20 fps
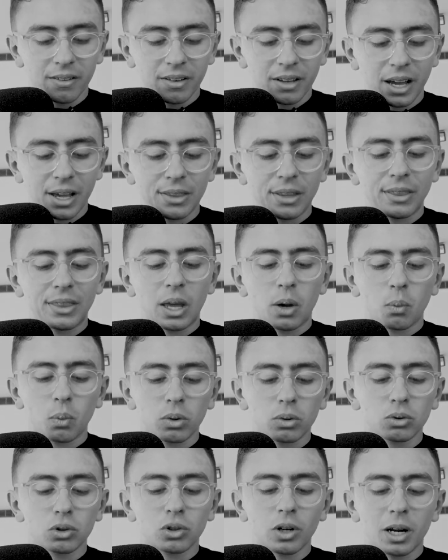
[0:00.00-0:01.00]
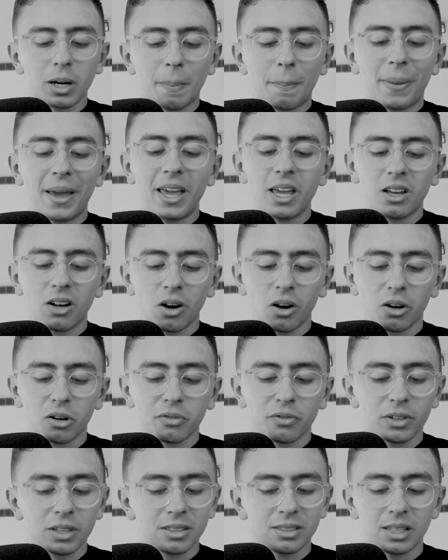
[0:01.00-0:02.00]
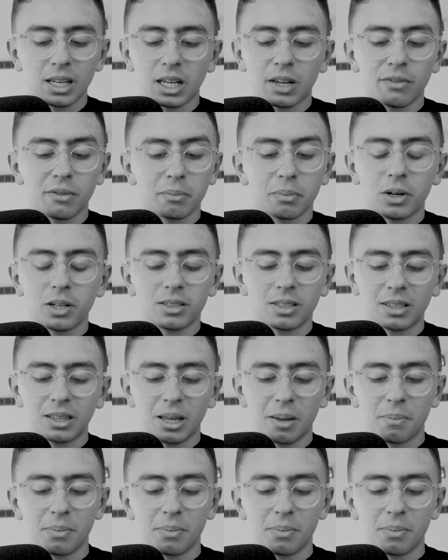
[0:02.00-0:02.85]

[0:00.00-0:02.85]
and that they will try to peacock for the sake of impressing their